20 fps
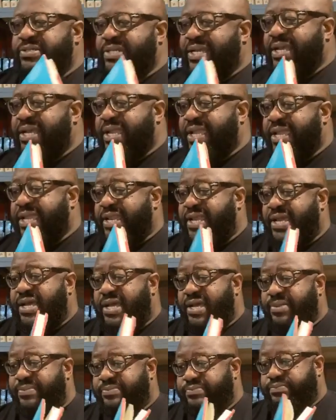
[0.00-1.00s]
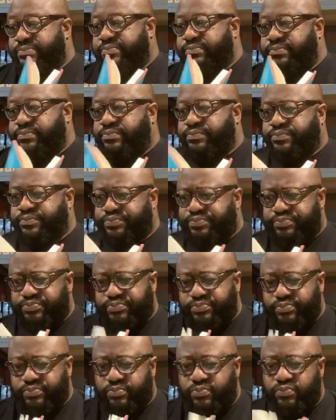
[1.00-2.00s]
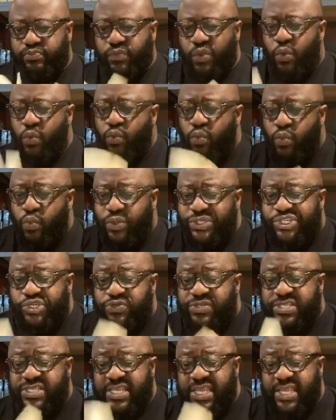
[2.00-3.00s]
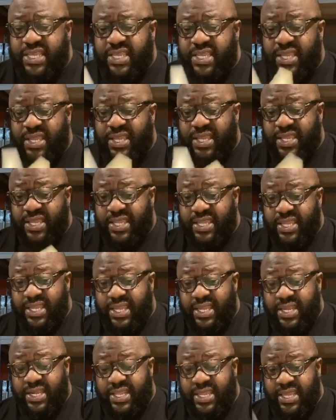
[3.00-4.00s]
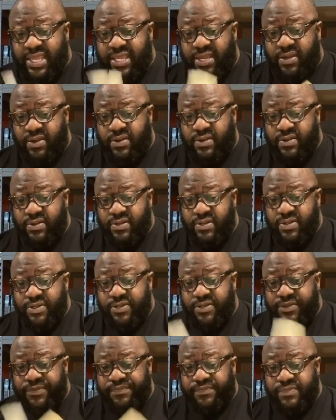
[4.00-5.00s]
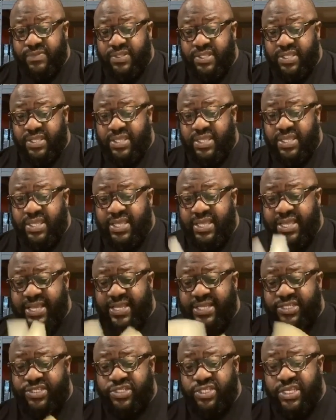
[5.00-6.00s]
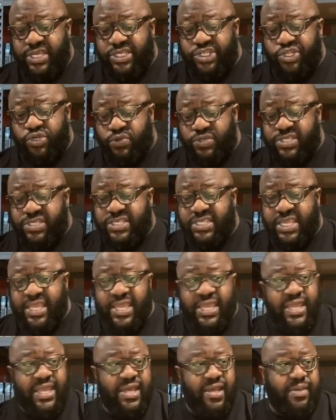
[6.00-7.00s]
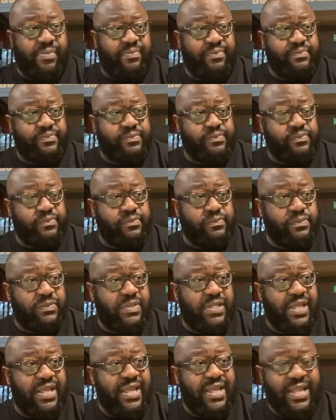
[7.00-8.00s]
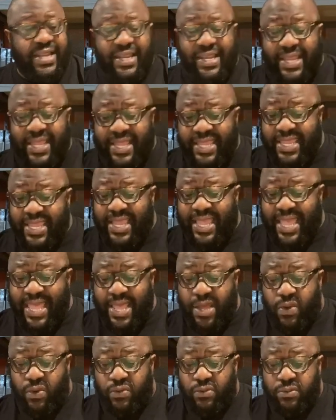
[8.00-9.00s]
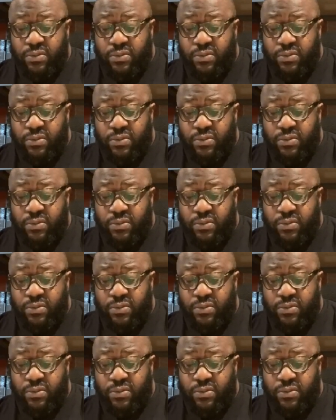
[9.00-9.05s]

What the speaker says: And what you see in here is you'll see him laying out